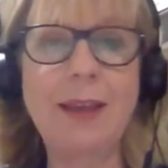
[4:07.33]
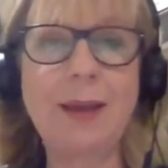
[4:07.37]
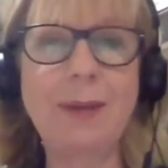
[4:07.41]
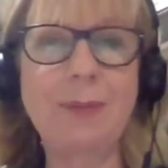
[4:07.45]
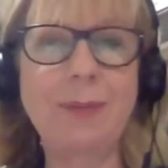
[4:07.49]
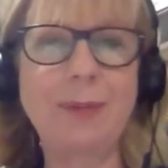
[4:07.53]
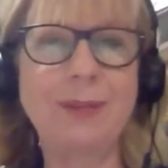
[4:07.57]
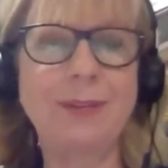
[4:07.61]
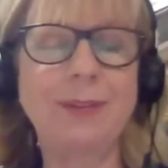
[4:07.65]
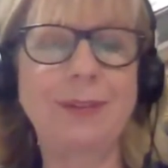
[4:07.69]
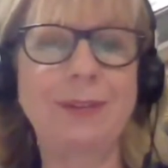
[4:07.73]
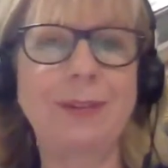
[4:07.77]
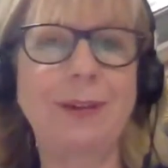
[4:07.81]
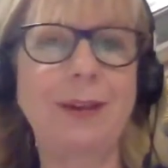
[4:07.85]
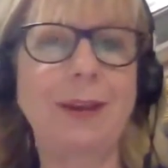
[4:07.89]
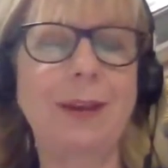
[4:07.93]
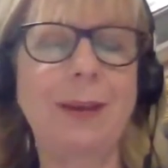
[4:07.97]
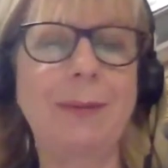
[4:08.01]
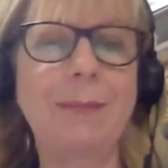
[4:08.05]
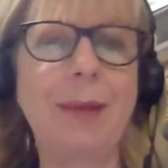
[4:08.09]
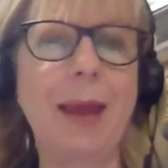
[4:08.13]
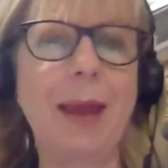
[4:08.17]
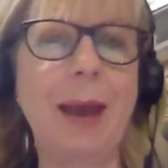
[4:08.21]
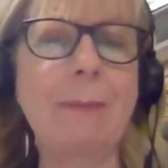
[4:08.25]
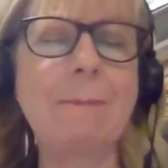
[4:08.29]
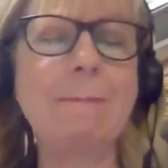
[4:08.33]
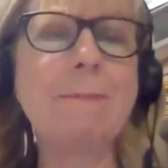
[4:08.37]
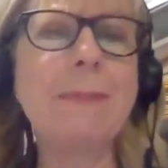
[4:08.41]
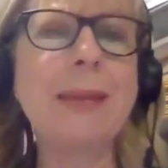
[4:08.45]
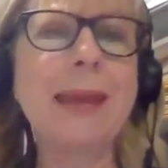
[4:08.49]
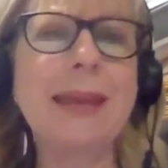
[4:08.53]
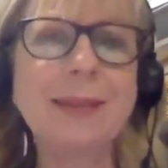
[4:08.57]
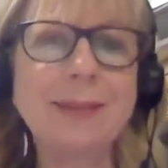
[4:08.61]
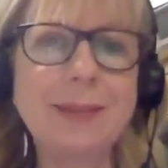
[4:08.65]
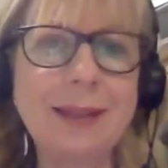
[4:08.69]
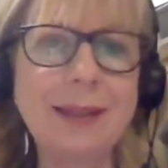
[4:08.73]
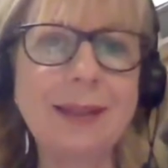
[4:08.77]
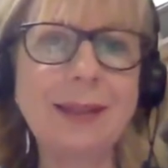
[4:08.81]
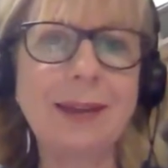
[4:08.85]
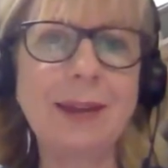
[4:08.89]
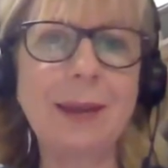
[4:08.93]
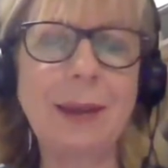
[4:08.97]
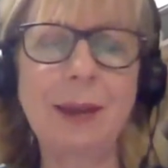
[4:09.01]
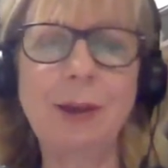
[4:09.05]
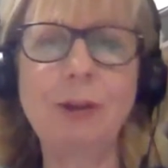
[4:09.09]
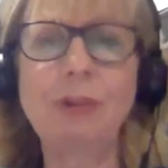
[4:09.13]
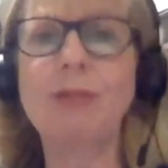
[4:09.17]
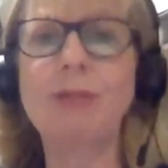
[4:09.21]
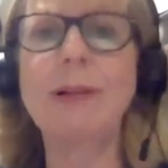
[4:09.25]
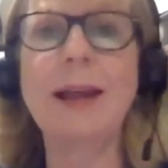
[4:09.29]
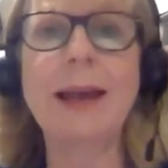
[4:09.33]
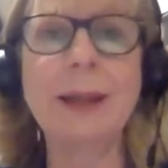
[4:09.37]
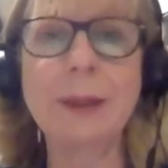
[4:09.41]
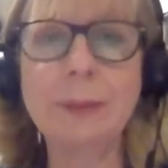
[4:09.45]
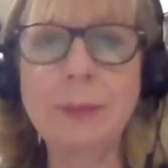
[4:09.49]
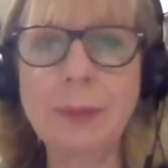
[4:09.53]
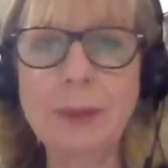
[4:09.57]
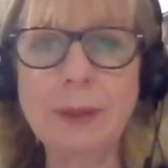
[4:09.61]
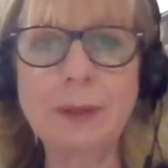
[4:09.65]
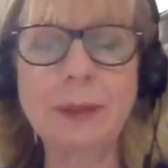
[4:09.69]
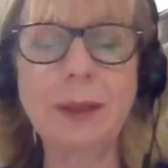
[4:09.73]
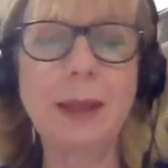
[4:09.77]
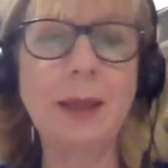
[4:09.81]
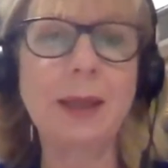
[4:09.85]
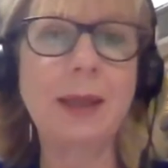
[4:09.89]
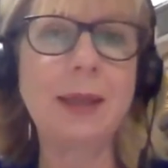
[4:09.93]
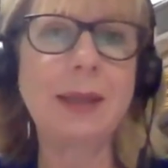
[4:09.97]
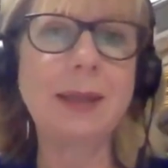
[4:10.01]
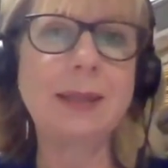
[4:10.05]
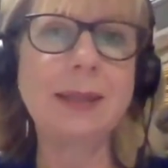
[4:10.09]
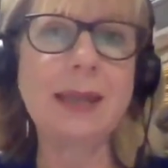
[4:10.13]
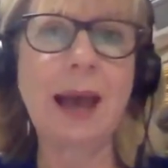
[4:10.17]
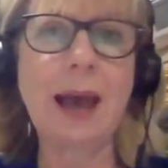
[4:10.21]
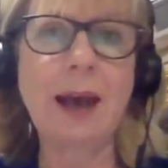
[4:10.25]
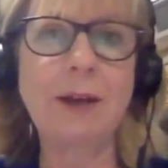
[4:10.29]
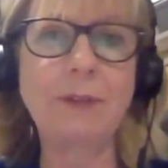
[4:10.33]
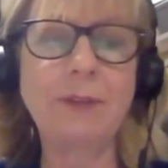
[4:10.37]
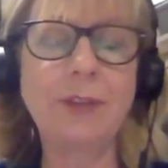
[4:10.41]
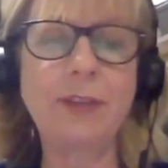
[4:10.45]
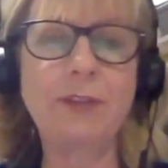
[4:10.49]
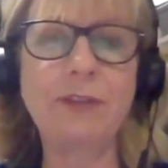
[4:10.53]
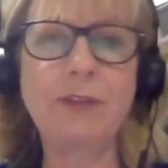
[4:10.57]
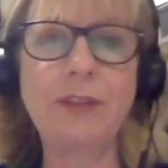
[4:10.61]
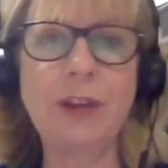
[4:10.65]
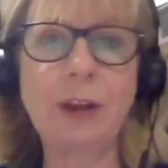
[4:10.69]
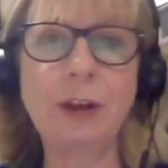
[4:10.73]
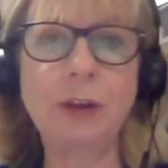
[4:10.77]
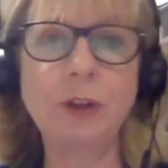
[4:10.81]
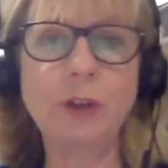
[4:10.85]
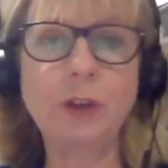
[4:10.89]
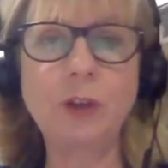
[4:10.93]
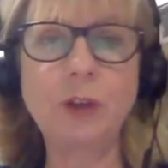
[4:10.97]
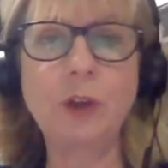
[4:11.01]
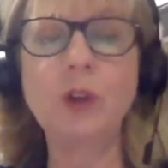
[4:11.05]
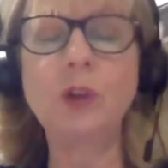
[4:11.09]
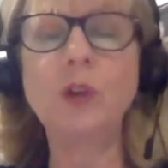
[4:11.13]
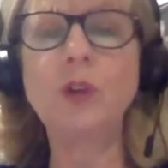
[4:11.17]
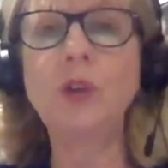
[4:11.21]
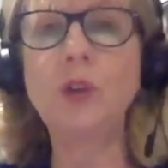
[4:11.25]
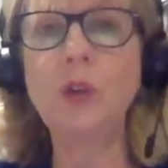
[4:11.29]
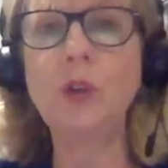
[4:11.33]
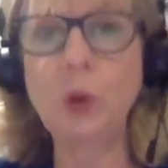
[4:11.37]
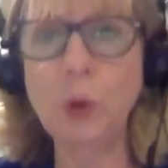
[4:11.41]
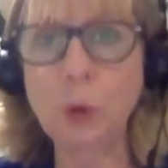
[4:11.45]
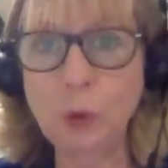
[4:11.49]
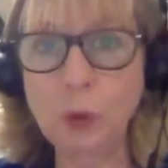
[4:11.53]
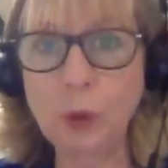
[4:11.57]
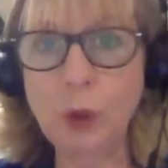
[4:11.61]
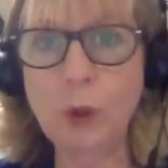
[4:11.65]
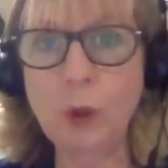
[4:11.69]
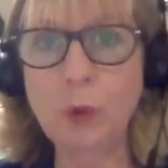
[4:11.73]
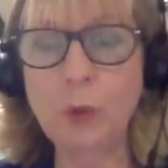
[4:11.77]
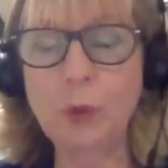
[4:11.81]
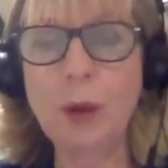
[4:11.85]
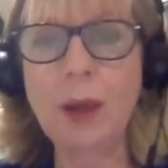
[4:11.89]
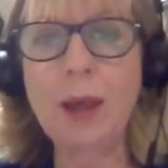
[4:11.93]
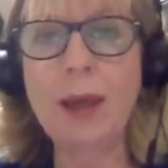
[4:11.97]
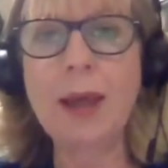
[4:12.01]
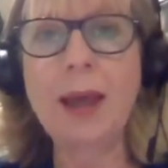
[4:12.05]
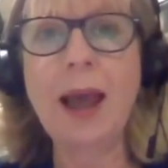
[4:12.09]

It was amazing, incredible to have the figures so low.